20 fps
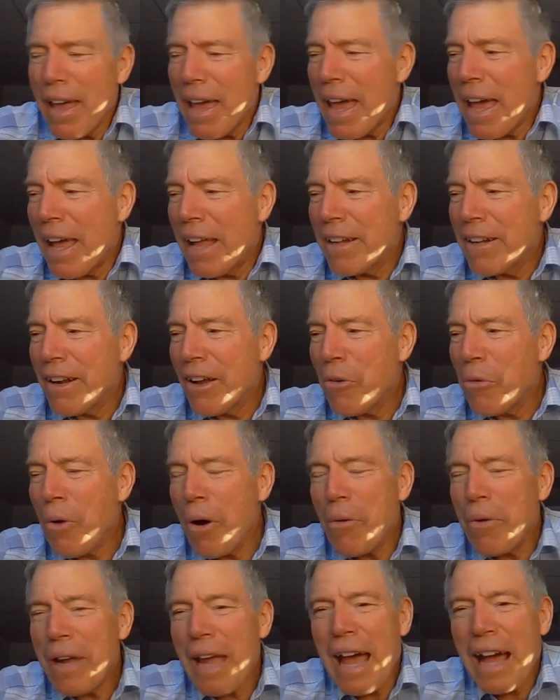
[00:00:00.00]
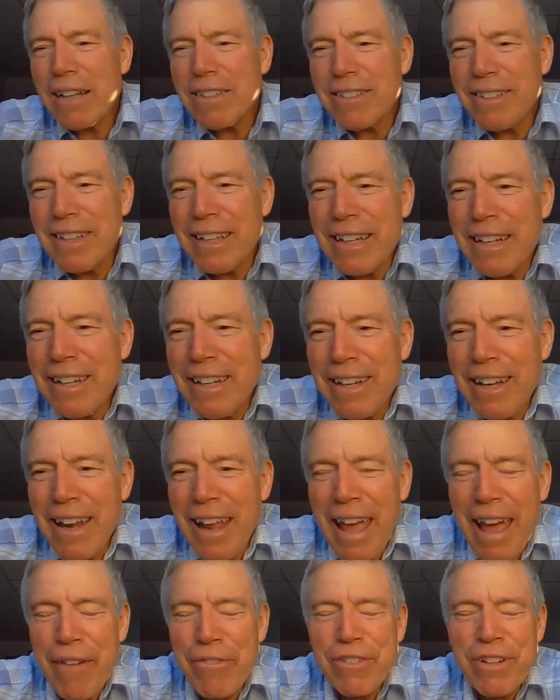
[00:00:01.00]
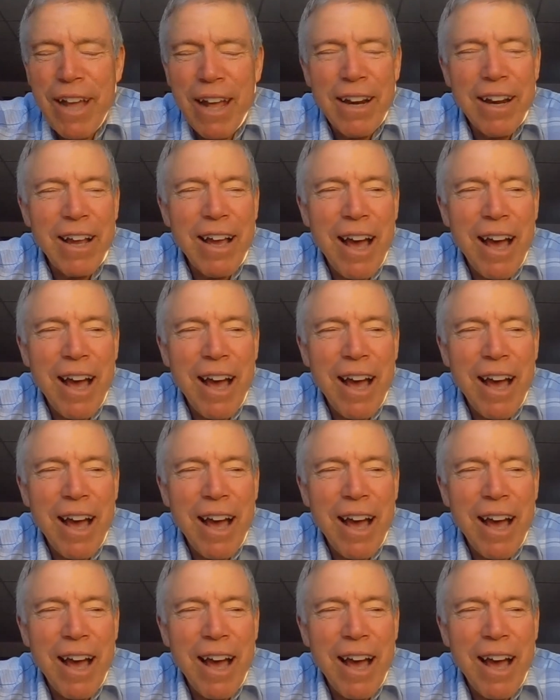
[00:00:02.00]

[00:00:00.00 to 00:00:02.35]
And what we actually have done a